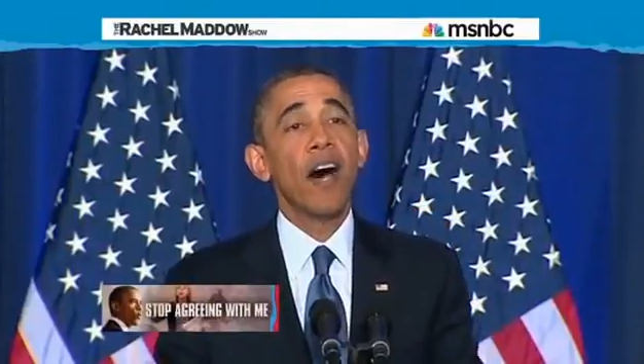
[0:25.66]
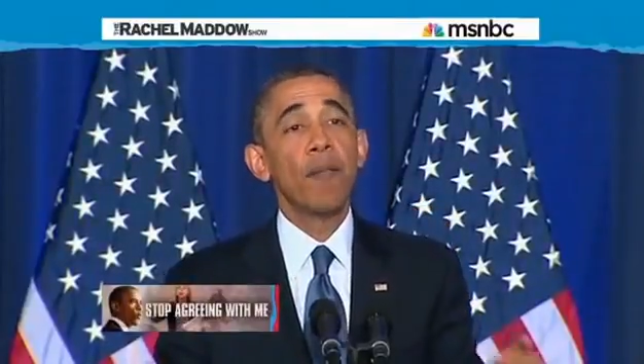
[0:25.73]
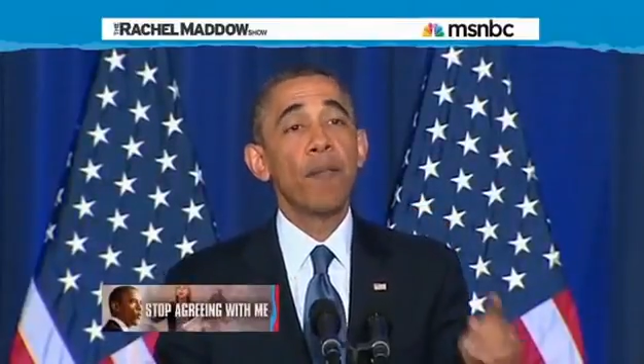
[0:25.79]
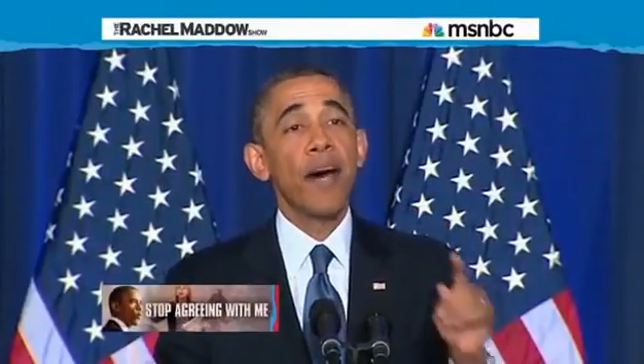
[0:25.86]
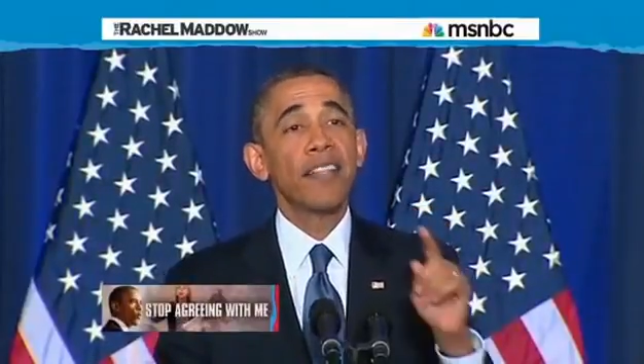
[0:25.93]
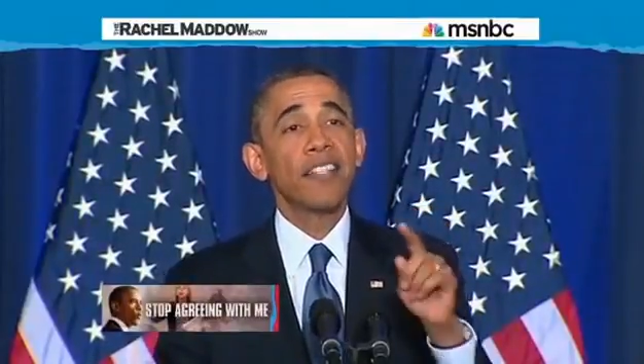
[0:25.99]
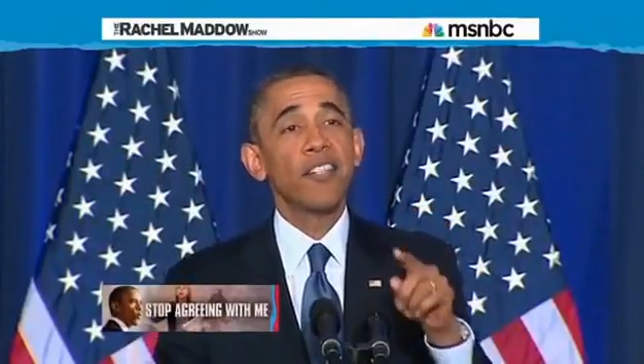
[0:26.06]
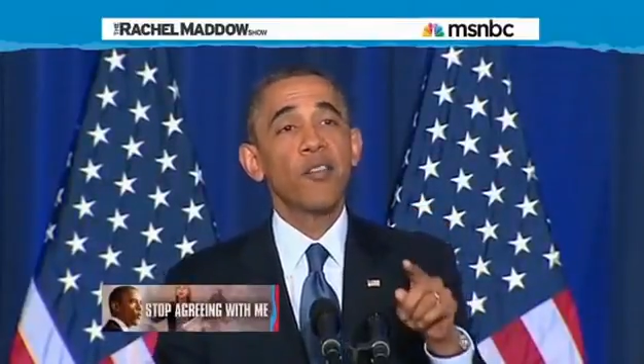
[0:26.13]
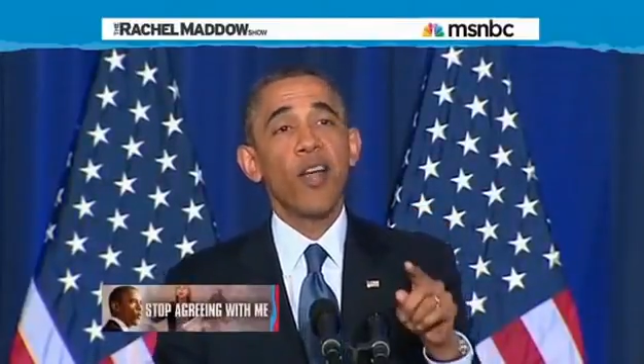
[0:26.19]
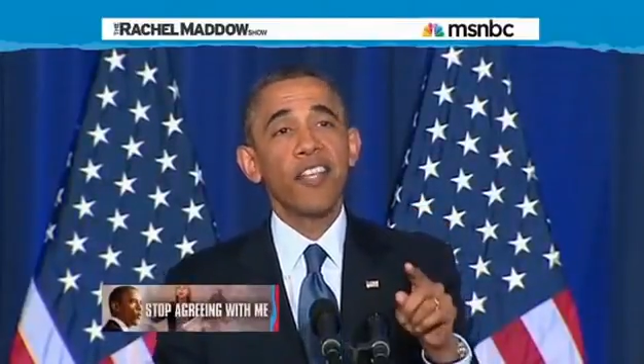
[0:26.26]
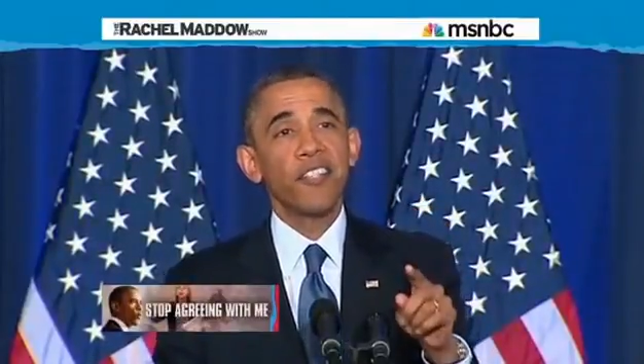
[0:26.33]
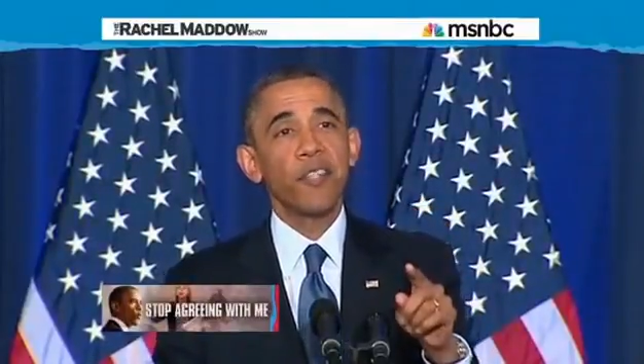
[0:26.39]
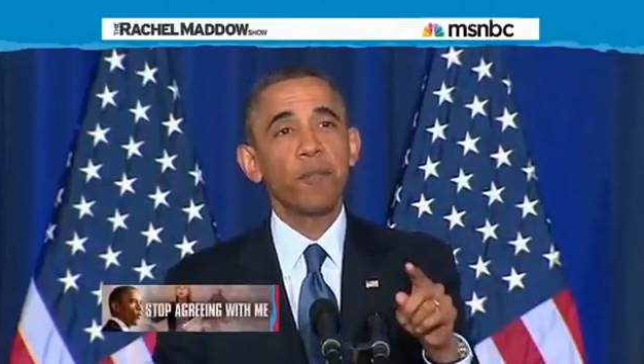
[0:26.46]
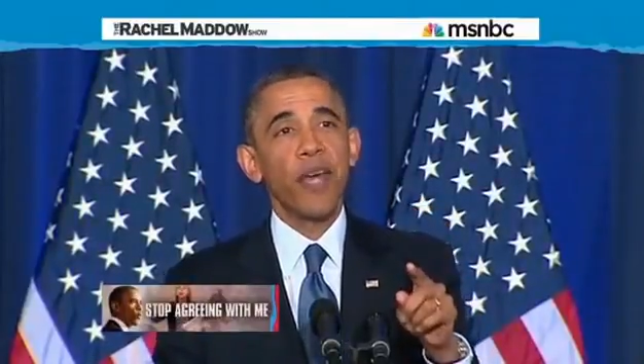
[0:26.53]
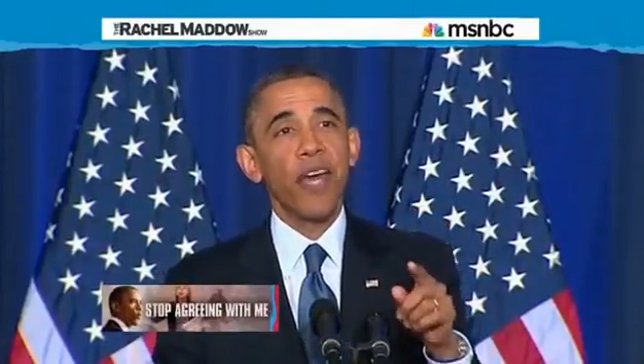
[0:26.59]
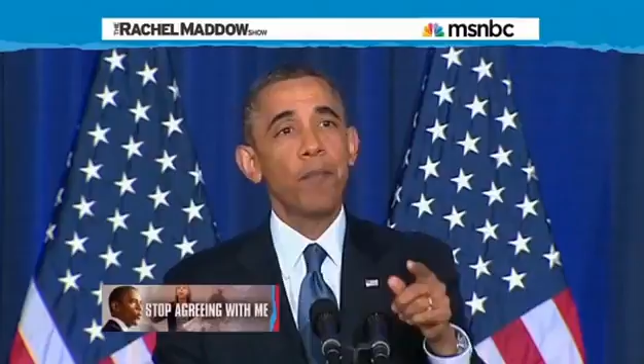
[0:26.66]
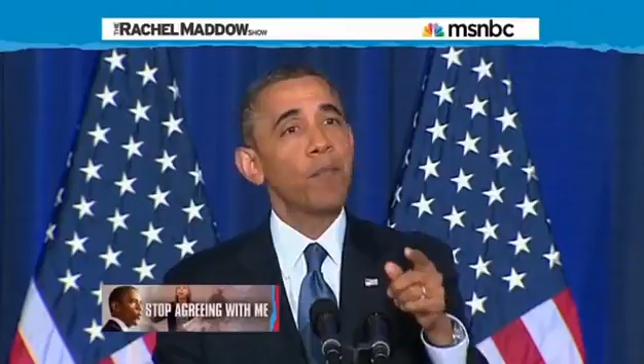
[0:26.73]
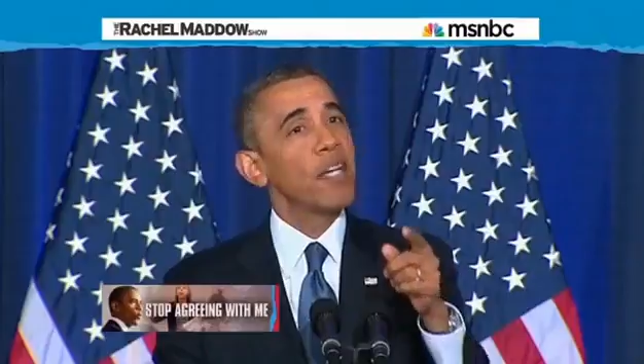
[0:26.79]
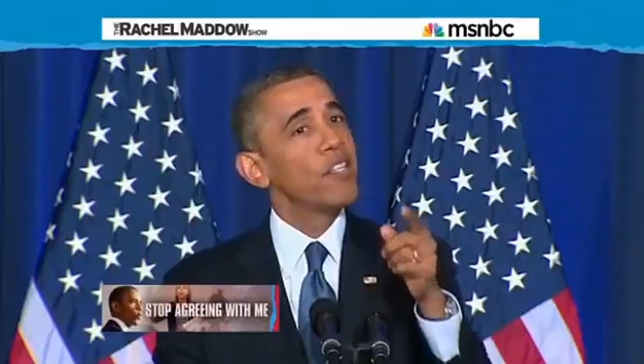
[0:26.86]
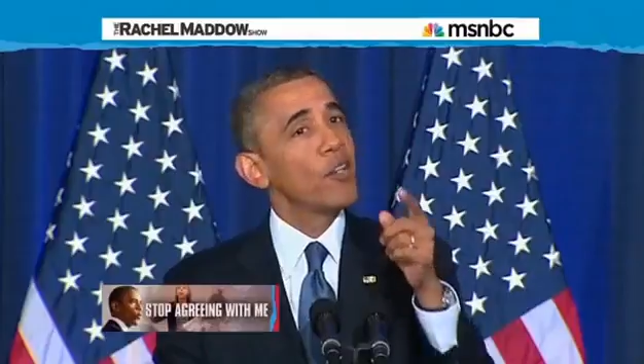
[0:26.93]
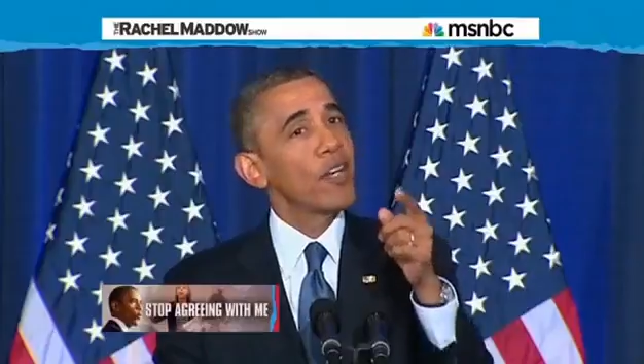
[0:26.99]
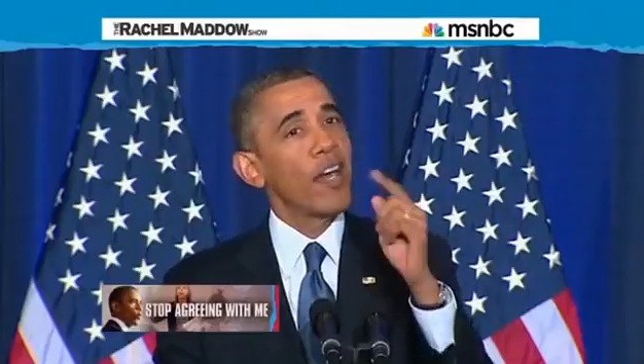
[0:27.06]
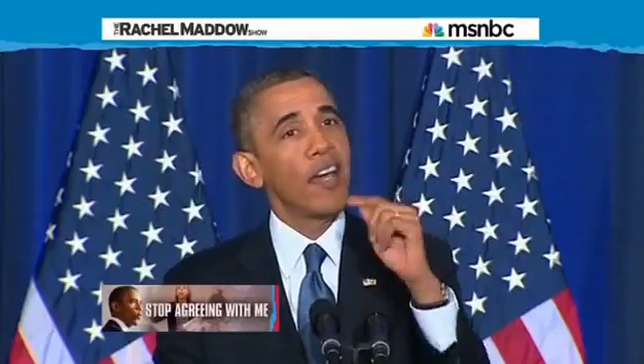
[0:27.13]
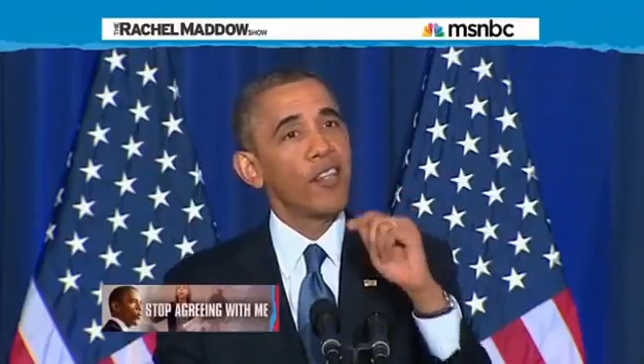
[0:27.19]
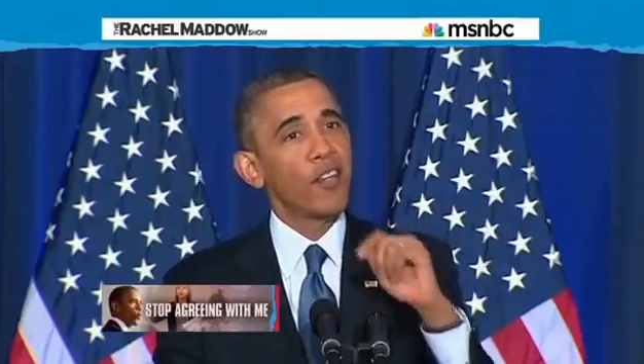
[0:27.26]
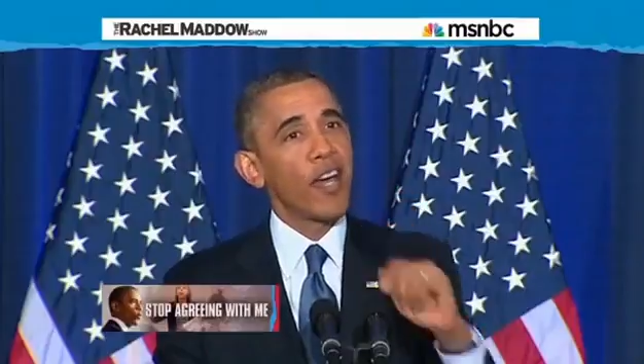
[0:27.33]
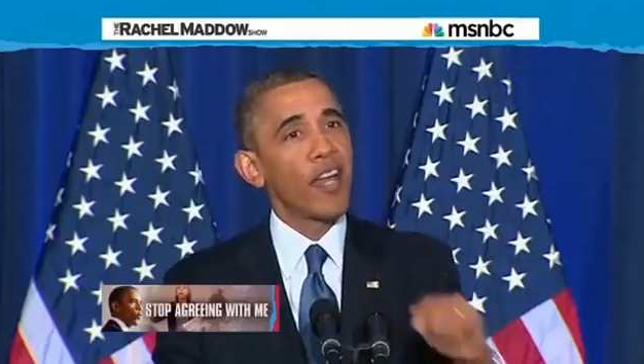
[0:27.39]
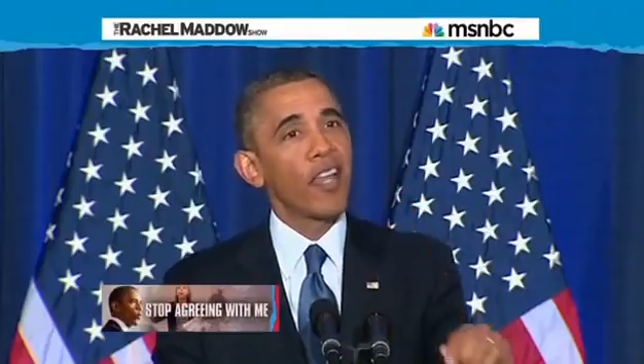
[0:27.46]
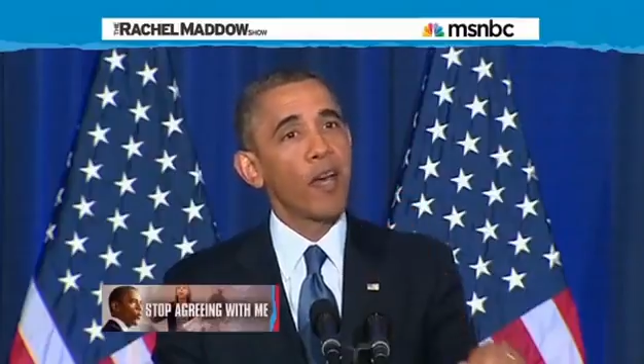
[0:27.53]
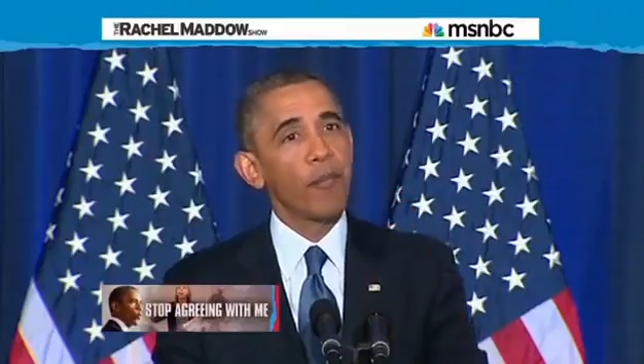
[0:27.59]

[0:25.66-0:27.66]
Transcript: I'm about to address it, ma'am, but you got to